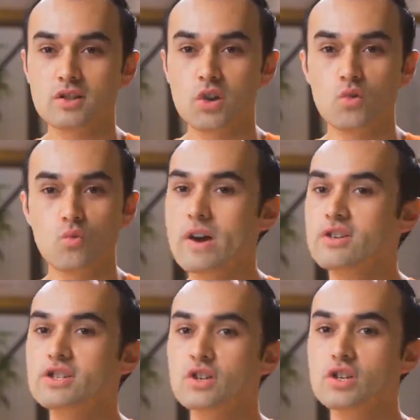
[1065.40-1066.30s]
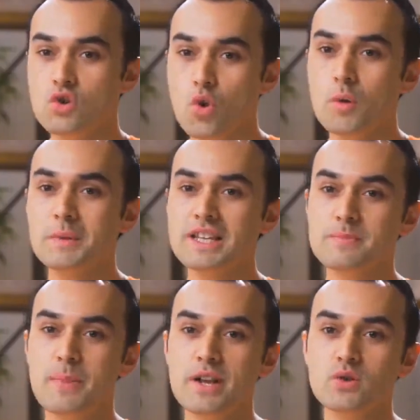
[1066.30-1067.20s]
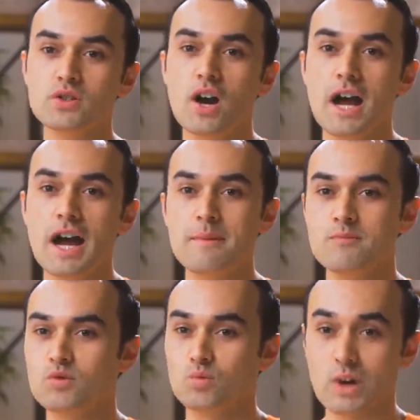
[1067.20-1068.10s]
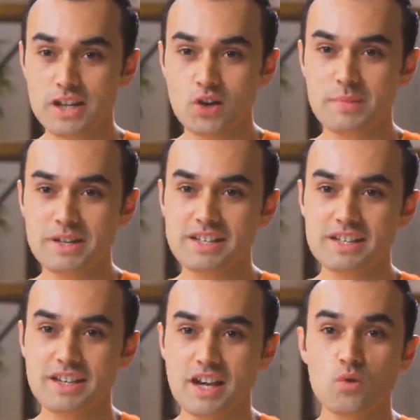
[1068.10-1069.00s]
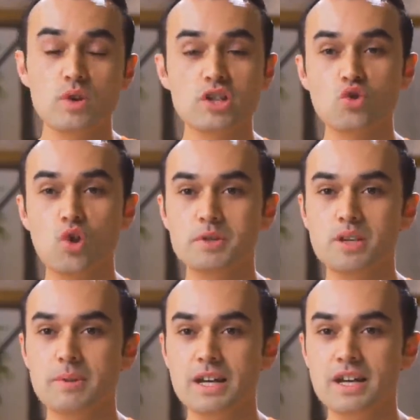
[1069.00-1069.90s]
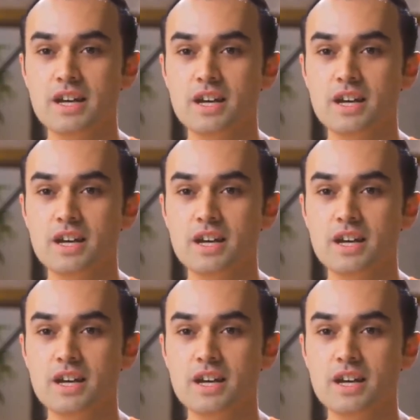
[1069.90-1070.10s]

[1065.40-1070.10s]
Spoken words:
whereas you'd normally spend your time running your business with dropshipping,